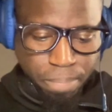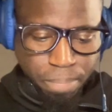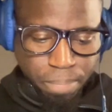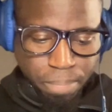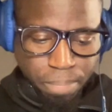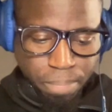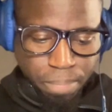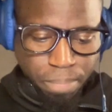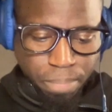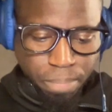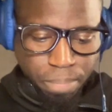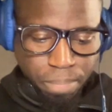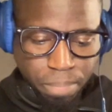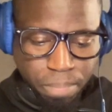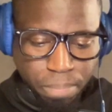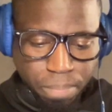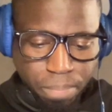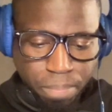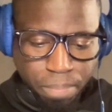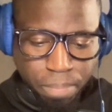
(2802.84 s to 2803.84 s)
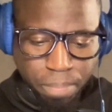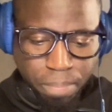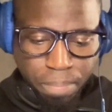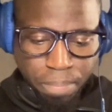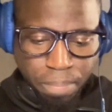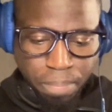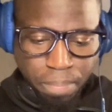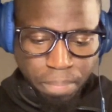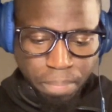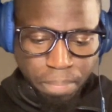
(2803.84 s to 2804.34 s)

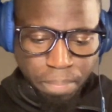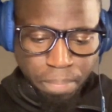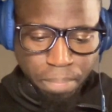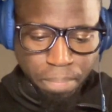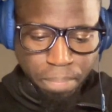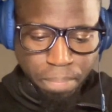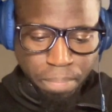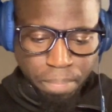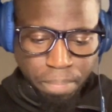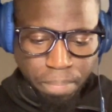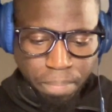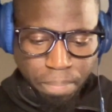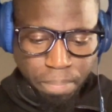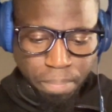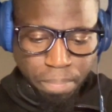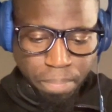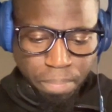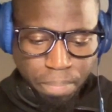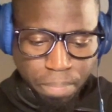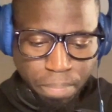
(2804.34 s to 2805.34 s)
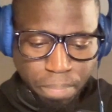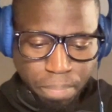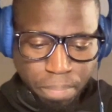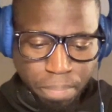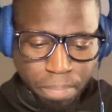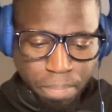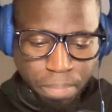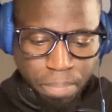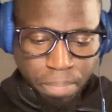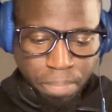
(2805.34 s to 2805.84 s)

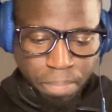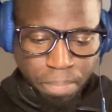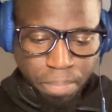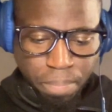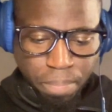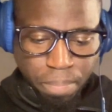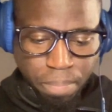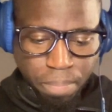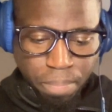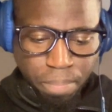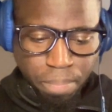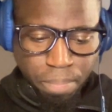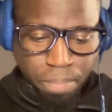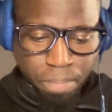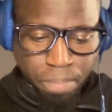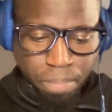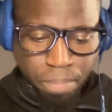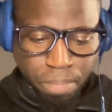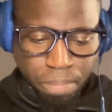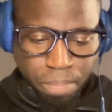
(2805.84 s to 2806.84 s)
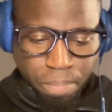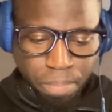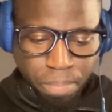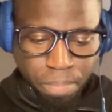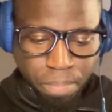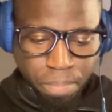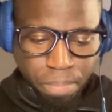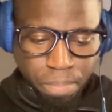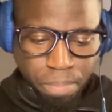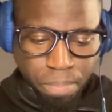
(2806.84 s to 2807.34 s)

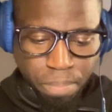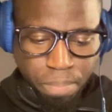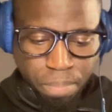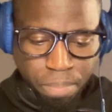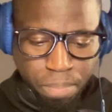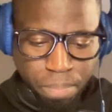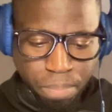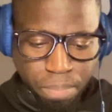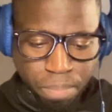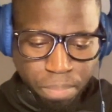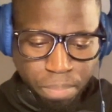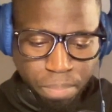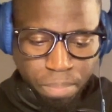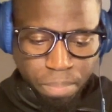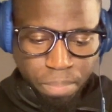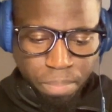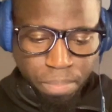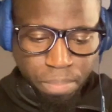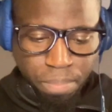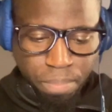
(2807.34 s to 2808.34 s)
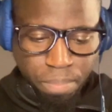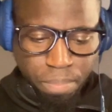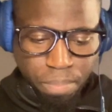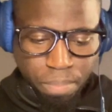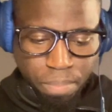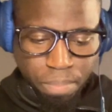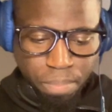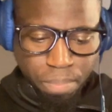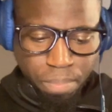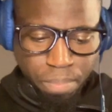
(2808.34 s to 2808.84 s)

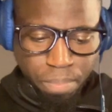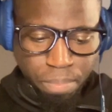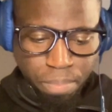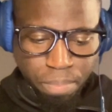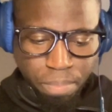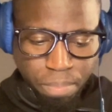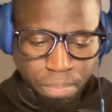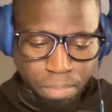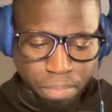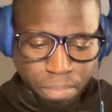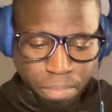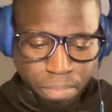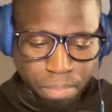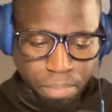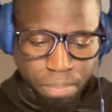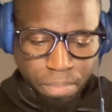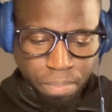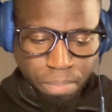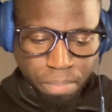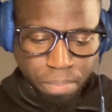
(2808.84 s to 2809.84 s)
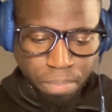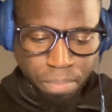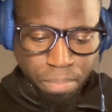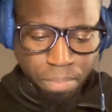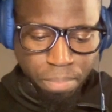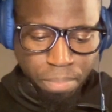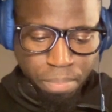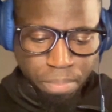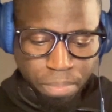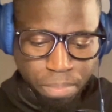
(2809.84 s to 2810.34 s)

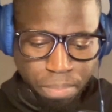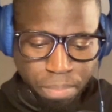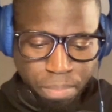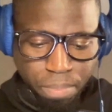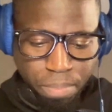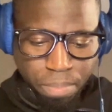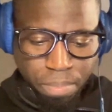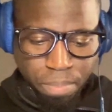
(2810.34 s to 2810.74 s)
This person isn't speaking.